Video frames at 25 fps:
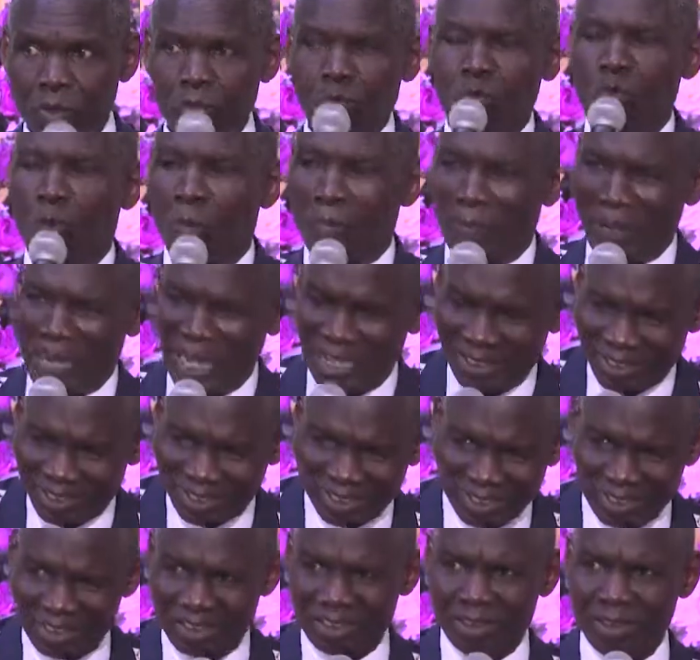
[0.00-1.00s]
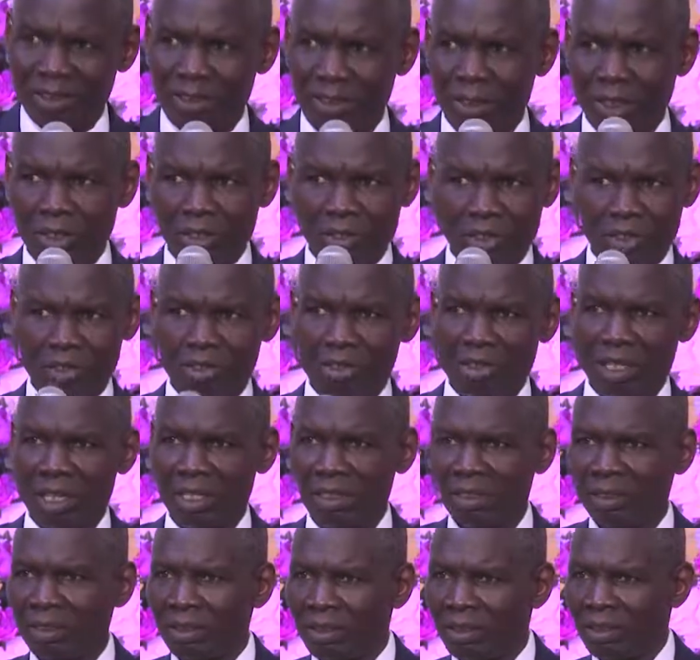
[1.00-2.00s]
to bless his
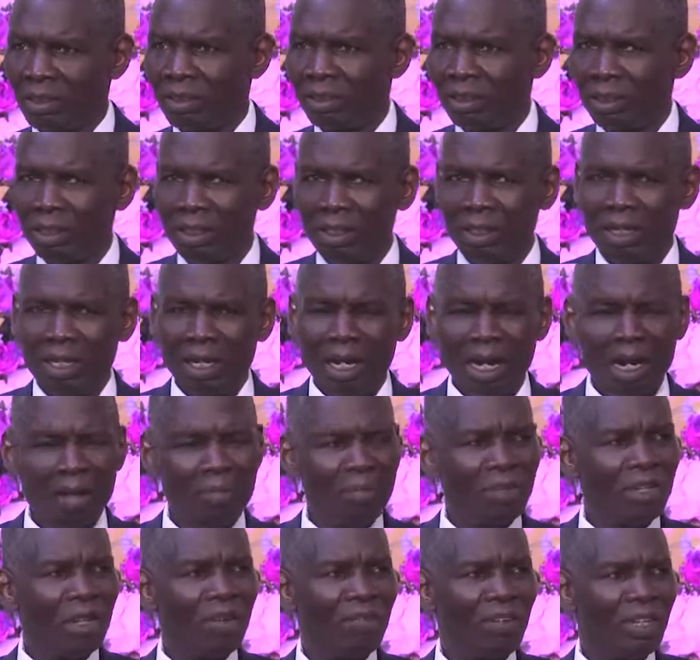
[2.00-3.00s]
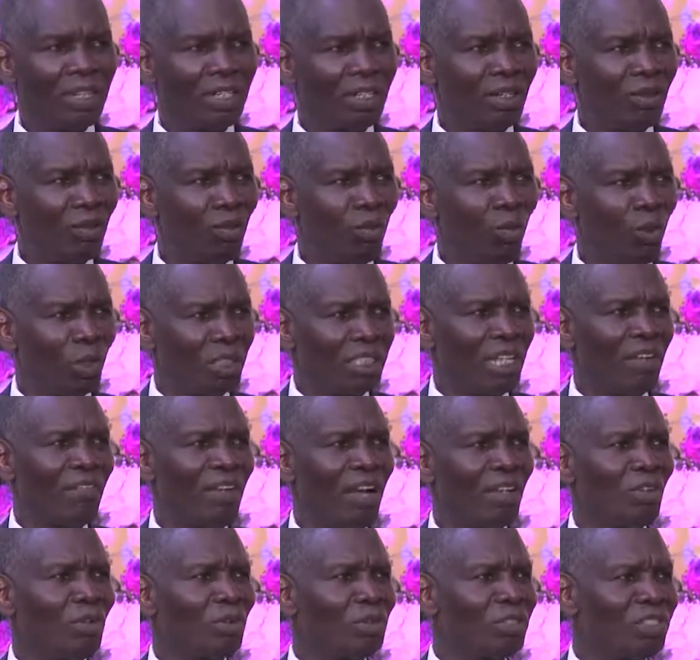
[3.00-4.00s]
children. And beloved,
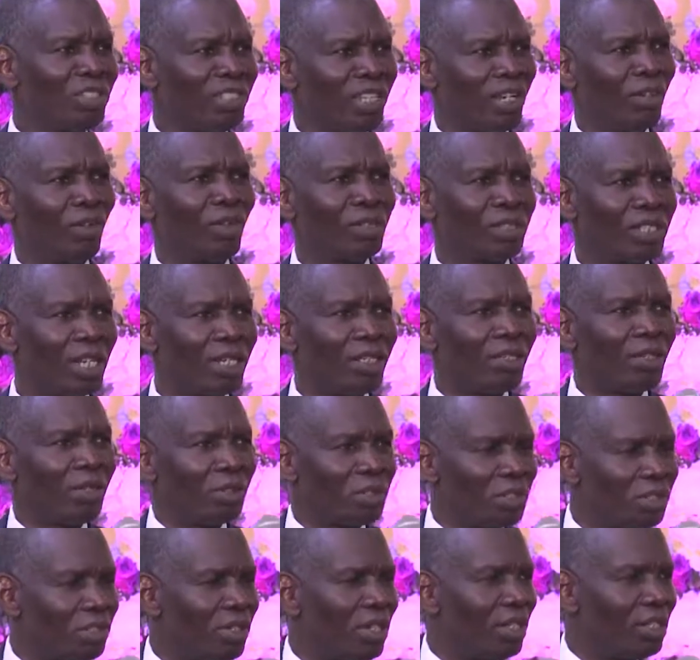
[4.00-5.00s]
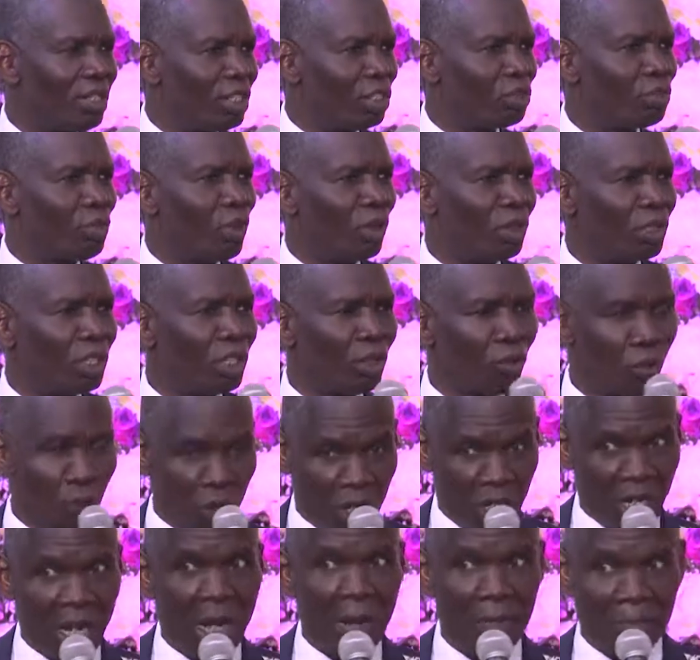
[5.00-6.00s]
whatever you say concerning your children this morning
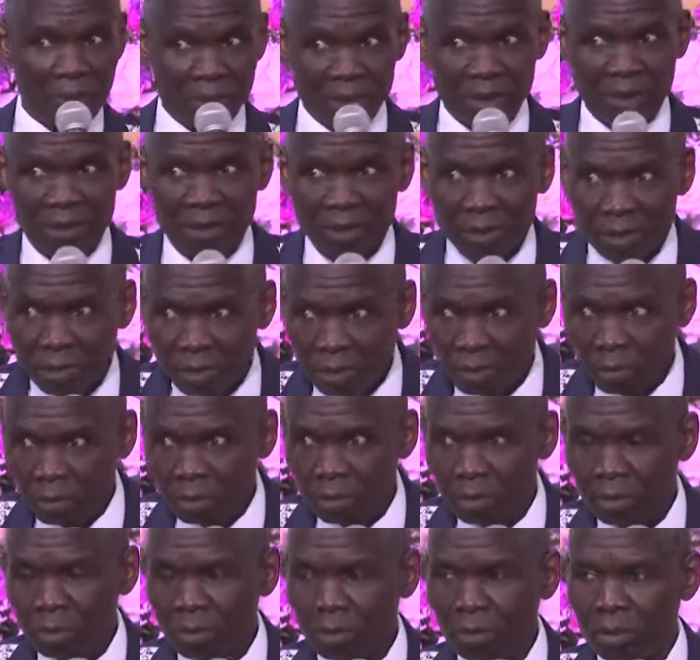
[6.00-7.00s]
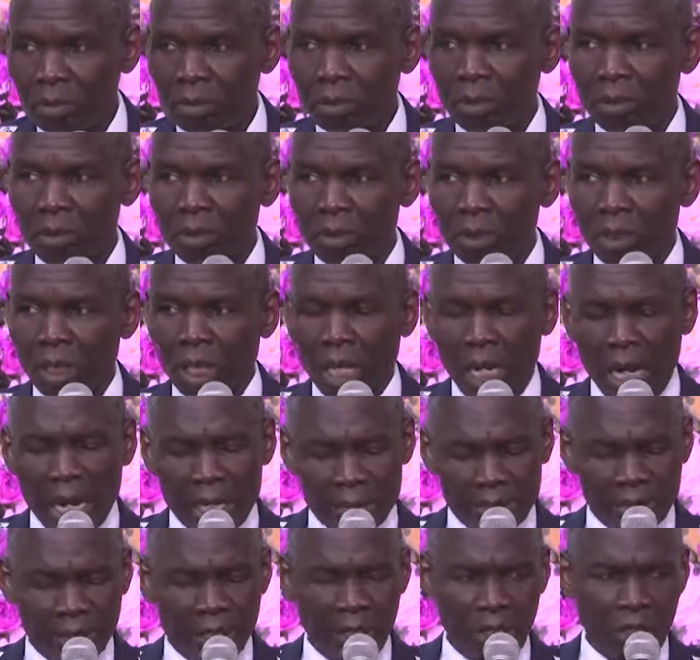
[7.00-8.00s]
will happen.
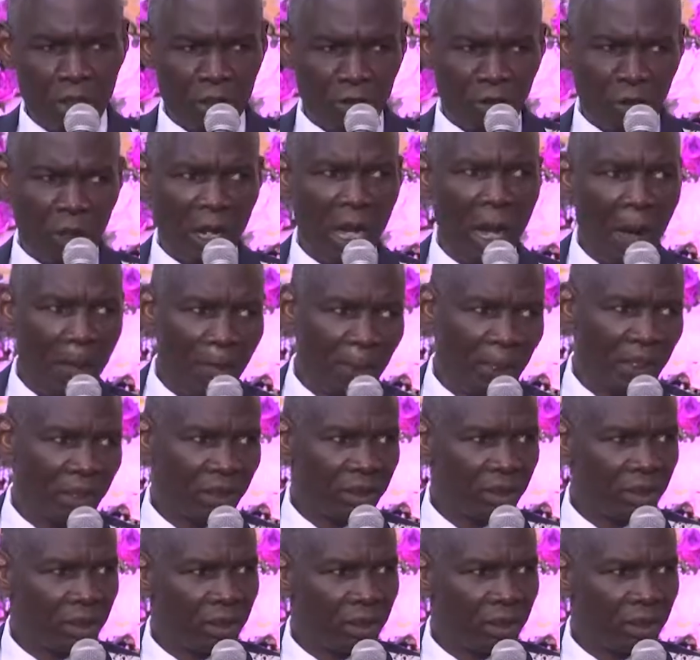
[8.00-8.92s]
I say it will happen.